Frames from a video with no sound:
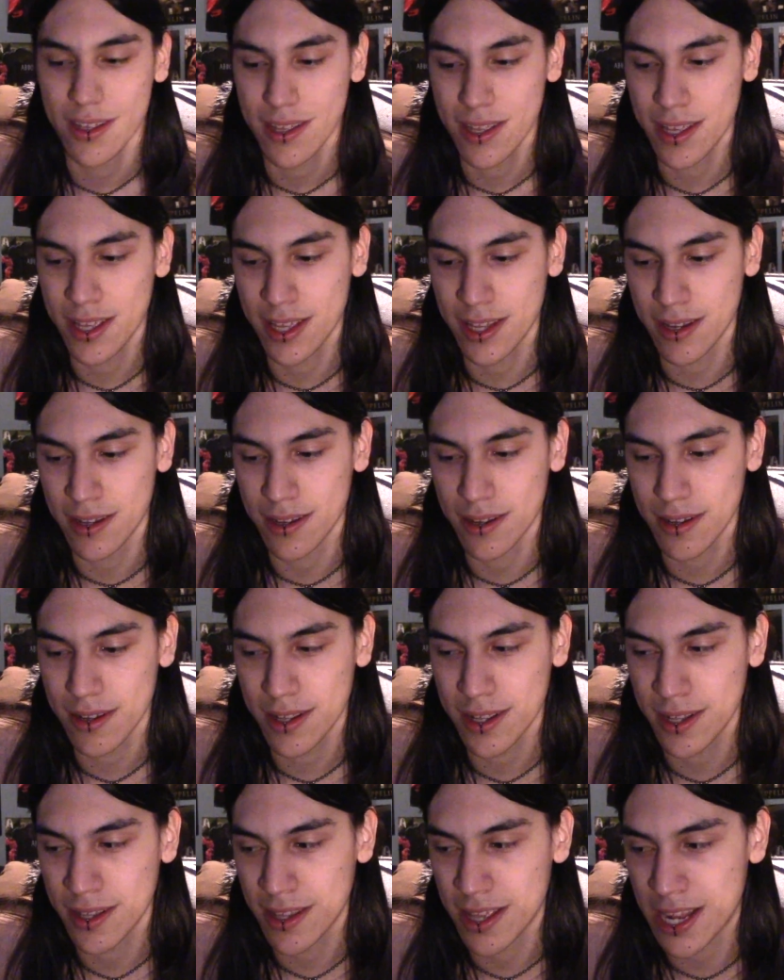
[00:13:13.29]
and
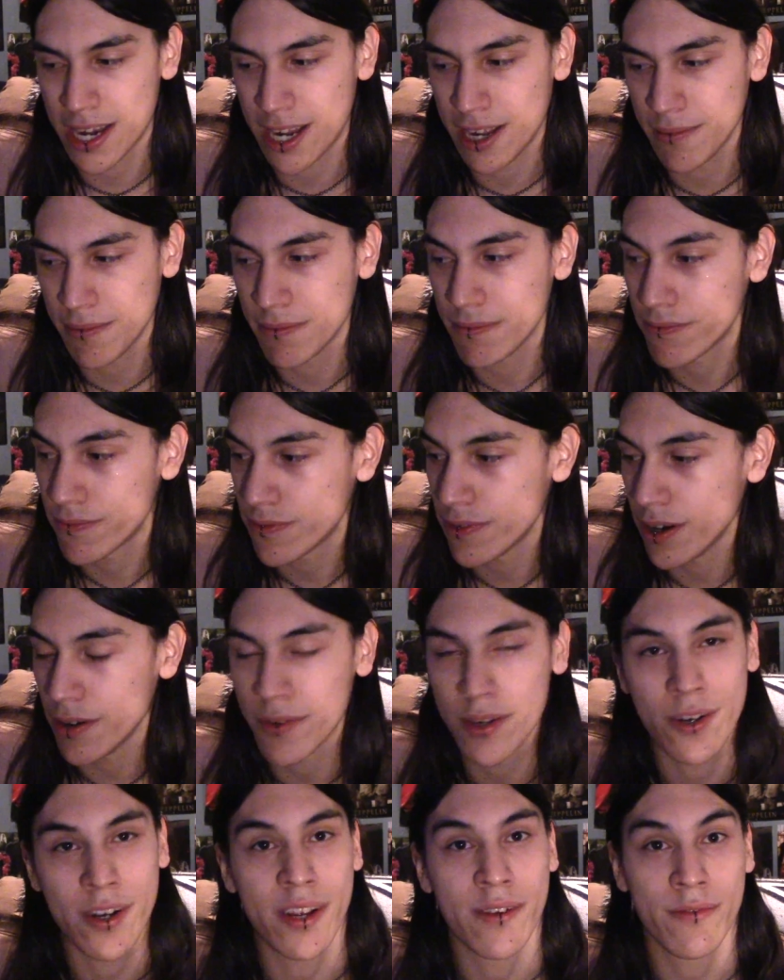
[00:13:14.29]
that I'm
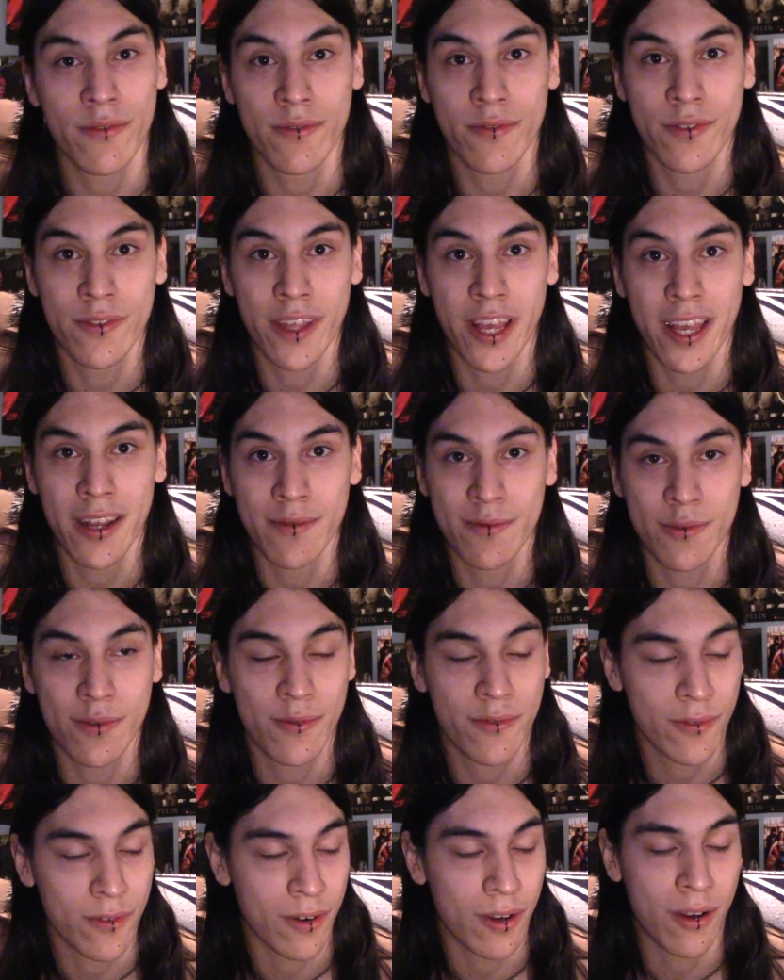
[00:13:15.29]
forever grateful for that, and
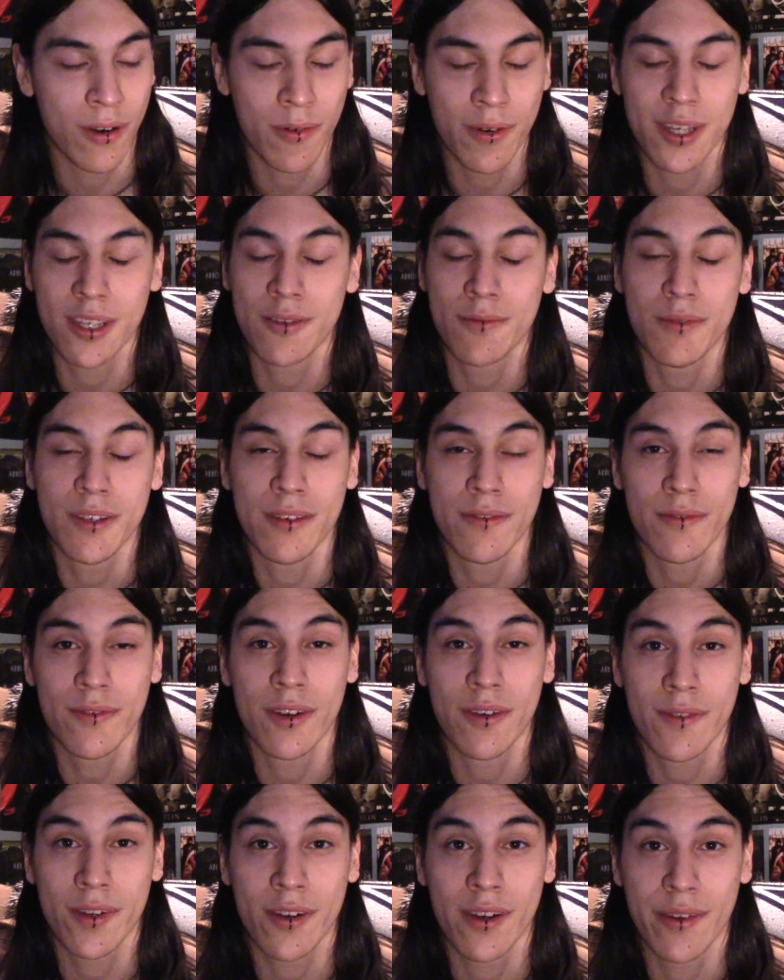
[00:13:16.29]
will always be
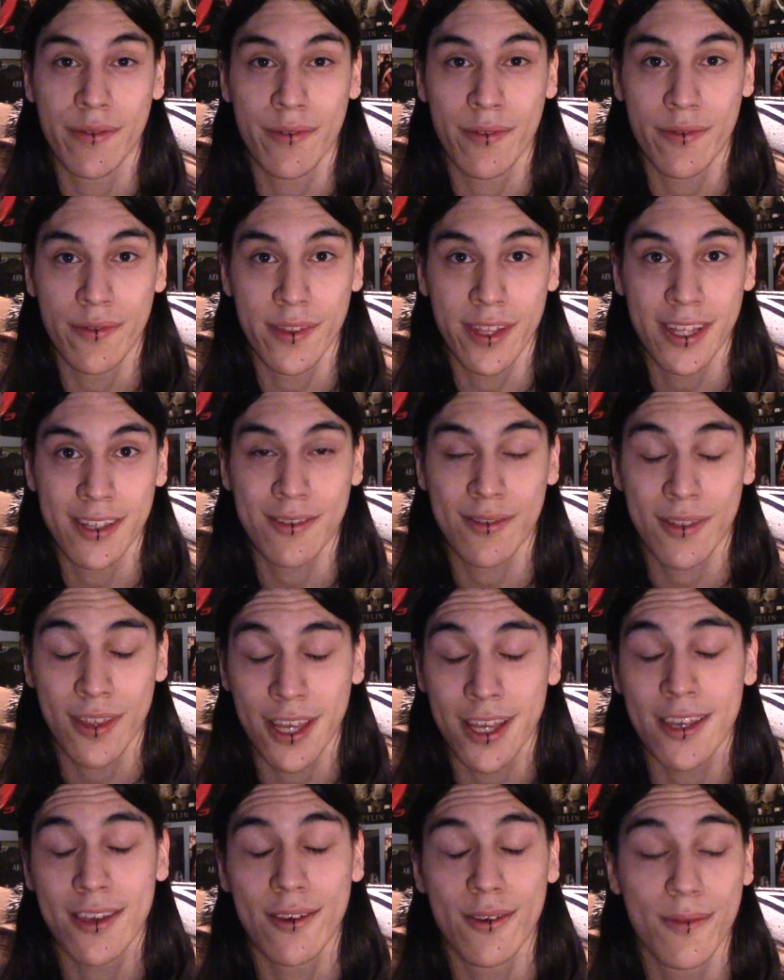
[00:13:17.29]
forever grateful for that. So
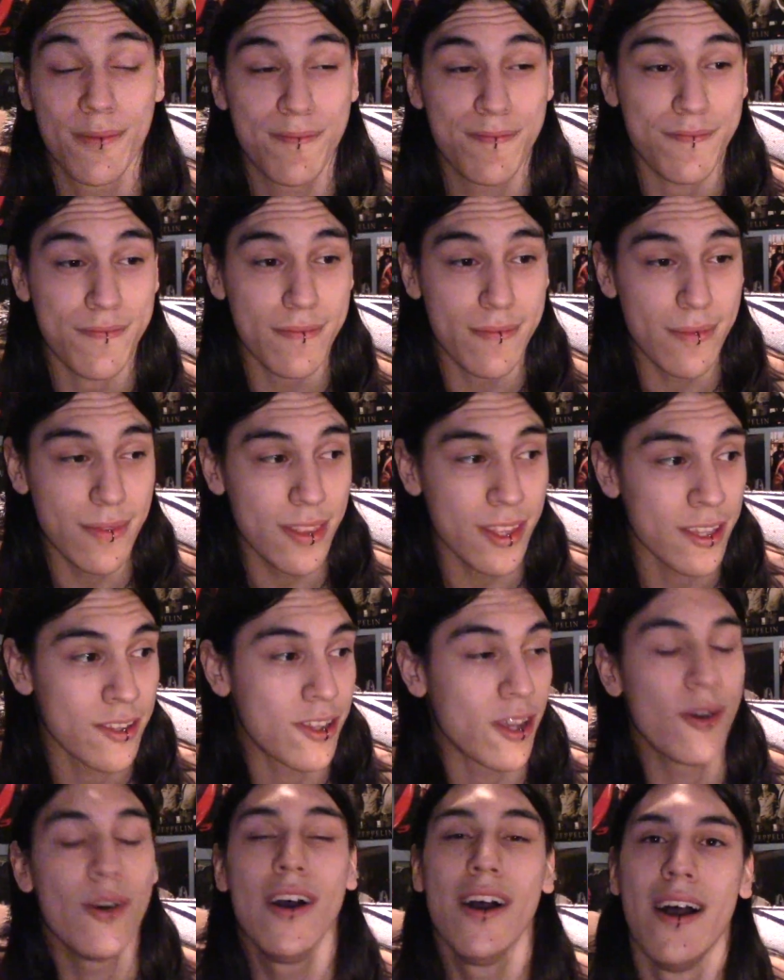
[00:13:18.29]
thank you.
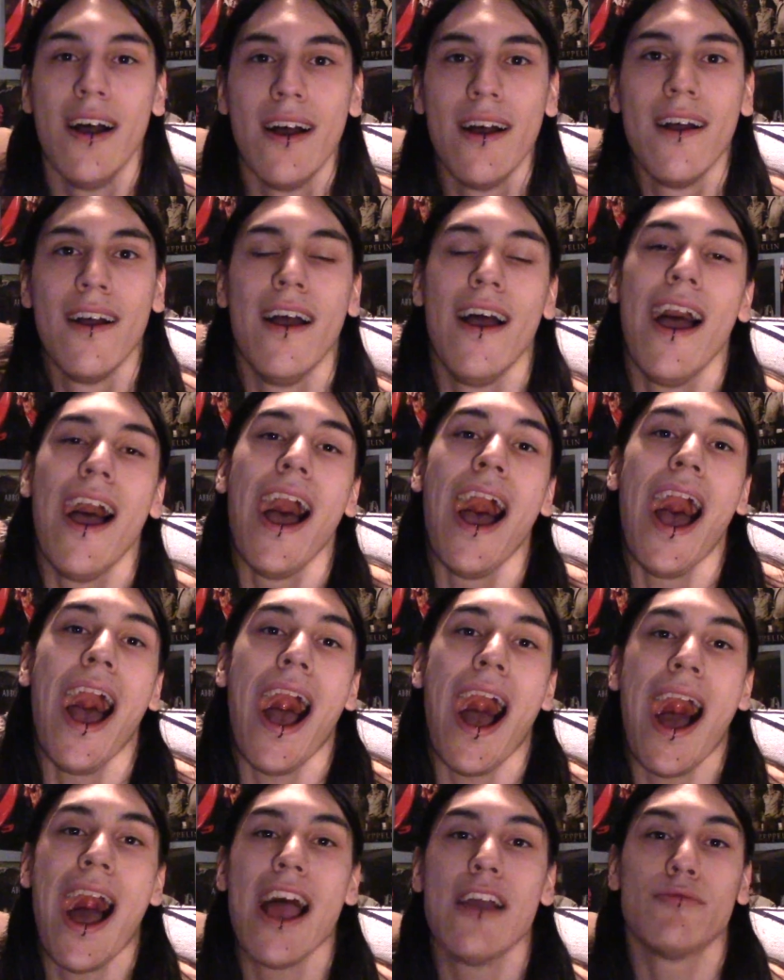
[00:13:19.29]
So
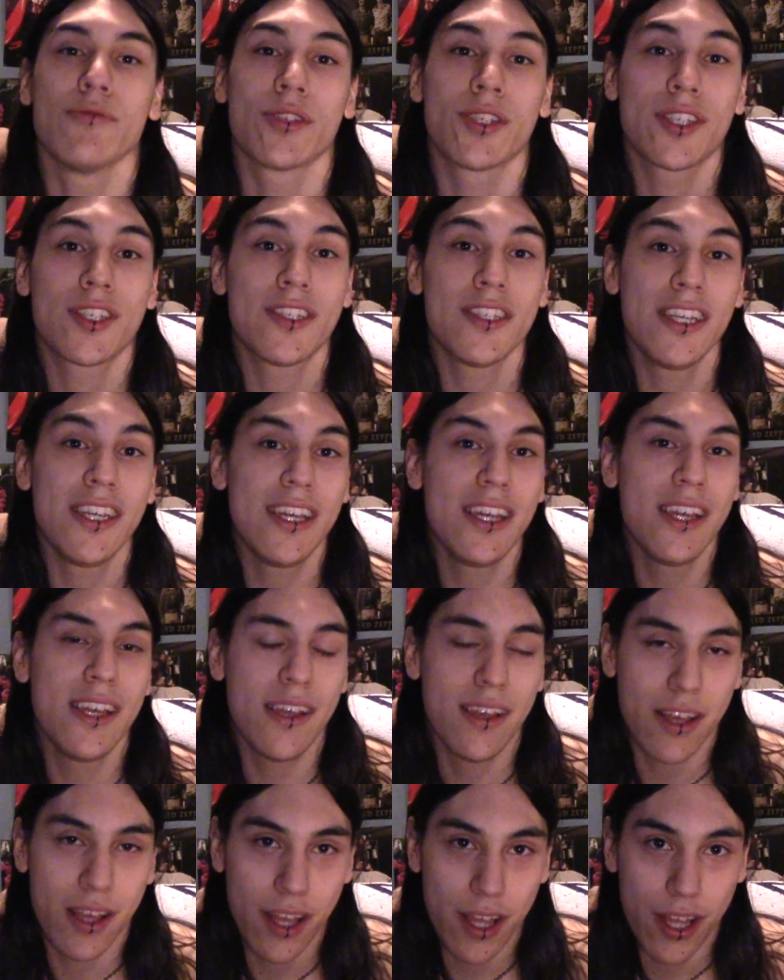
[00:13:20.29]
I will
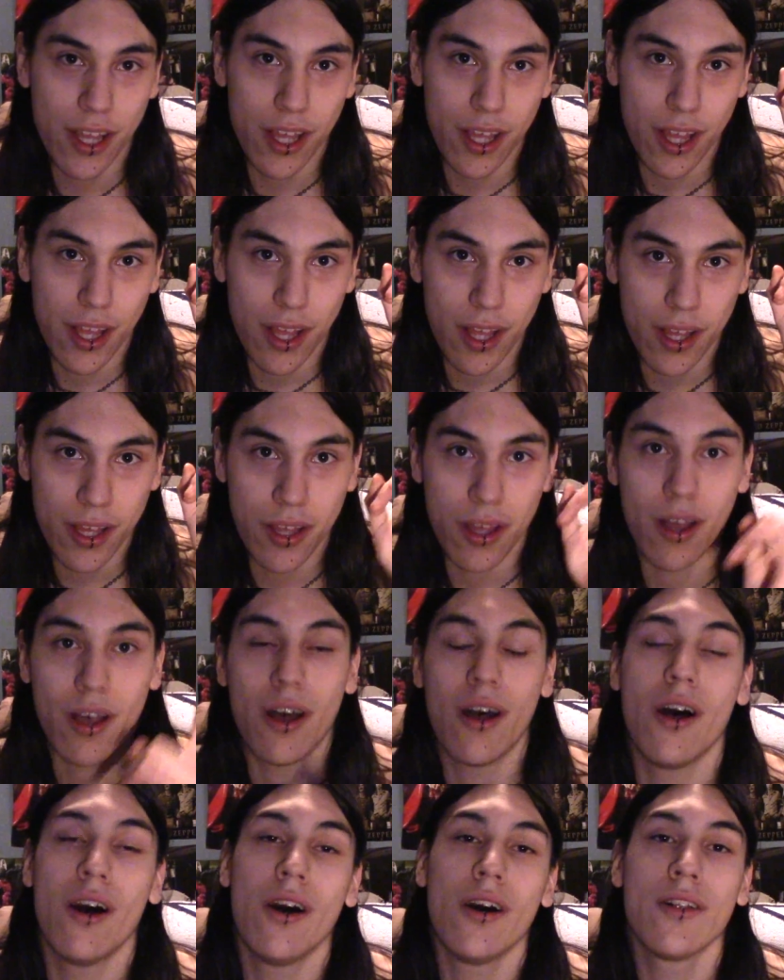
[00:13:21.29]
see
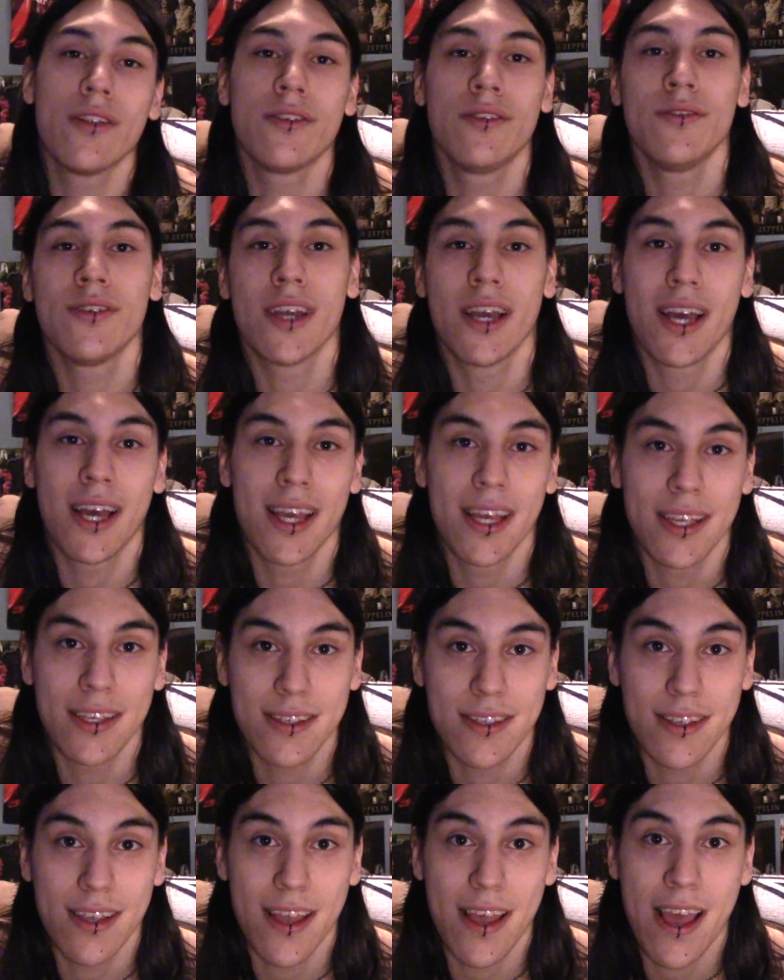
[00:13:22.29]
all of you
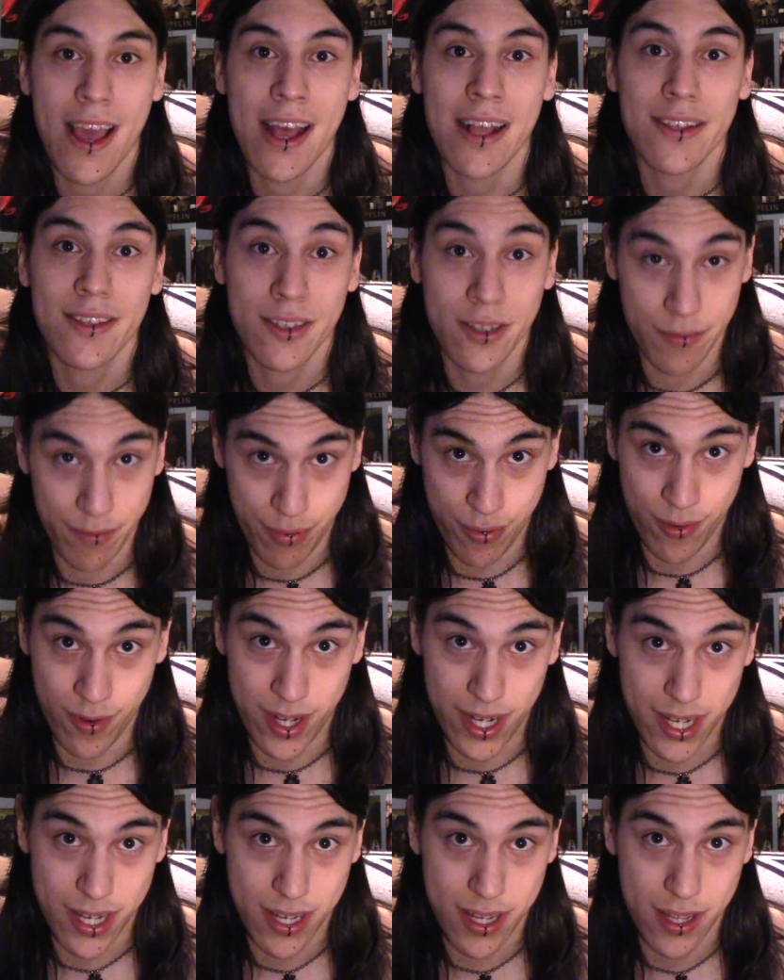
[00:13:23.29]
guys at some
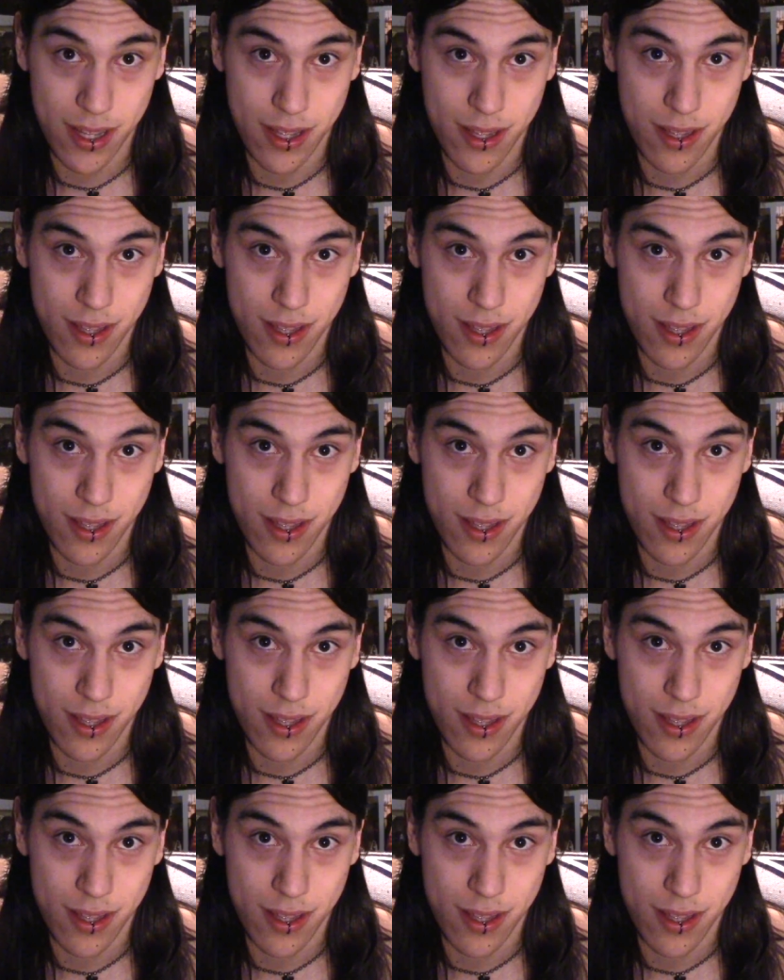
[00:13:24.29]
point,